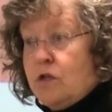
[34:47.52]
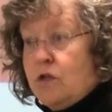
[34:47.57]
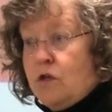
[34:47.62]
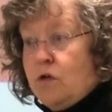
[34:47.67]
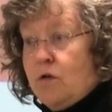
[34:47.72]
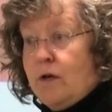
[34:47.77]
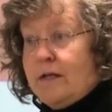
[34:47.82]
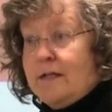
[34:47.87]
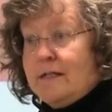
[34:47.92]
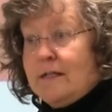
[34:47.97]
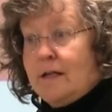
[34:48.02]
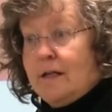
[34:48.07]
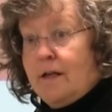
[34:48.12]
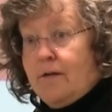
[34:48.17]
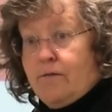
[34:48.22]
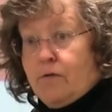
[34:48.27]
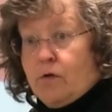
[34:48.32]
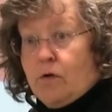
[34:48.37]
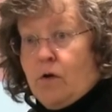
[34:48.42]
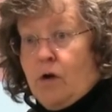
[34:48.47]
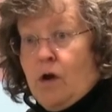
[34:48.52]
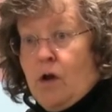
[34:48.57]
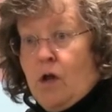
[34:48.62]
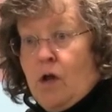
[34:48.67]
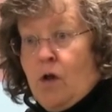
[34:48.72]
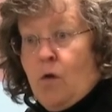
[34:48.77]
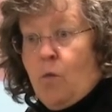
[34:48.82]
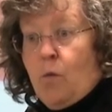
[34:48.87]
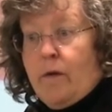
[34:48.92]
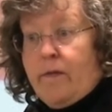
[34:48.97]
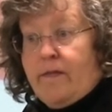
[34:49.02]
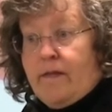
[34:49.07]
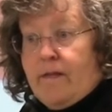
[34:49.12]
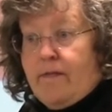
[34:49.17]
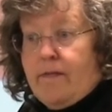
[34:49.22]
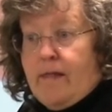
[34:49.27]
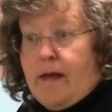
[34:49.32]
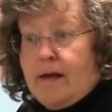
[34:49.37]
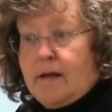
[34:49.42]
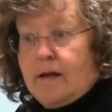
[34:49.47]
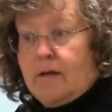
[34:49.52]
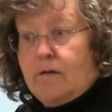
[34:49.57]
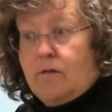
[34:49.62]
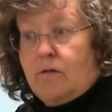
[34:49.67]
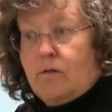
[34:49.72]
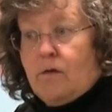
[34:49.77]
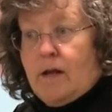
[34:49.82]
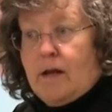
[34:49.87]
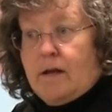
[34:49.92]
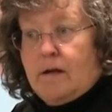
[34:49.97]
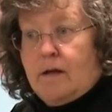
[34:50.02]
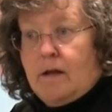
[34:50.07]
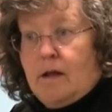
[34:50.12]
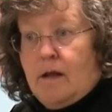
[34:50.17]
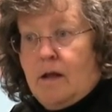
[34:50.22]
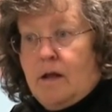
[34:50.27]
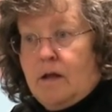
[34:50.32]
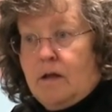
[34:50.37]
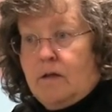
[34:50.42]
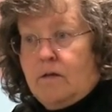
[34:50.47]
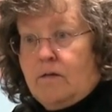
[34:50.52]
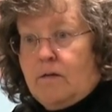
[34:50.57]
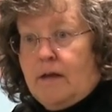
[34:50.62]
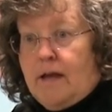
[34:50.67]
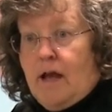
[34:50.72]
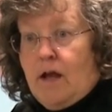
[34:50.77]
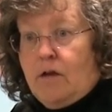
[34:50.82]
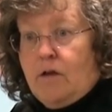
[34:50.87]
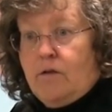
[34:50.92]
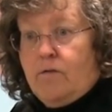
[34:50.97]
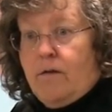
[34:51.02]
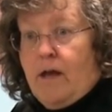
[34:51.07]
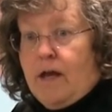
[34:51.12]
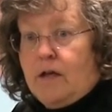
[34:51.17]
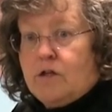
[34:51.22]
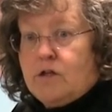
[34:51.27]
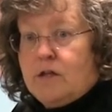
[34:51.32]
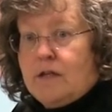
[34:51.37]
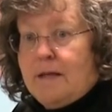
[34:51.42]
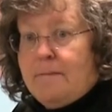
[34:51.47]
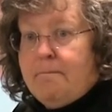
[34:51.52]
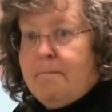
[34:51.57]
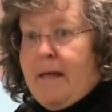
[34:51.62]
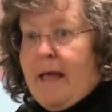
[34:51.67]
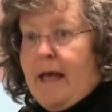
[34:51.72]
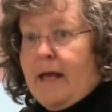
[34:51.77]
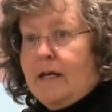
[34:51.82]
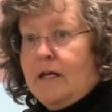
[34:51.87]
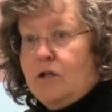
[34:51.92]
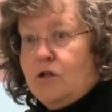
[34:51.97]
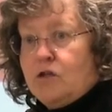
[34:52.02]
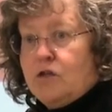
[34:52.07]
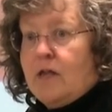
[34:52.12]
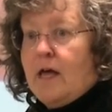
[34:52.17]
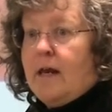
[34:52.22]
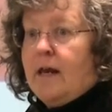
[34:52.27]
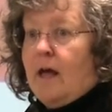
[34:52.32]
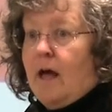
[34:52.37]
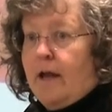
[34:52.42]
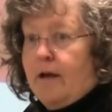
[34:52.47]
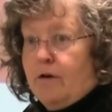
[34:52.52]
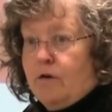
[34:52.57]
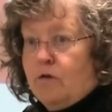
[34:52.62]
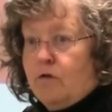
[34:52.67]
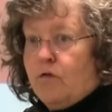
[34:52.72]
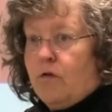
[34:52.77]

that you can deliver within that constraint. You see how you've actually managed that iron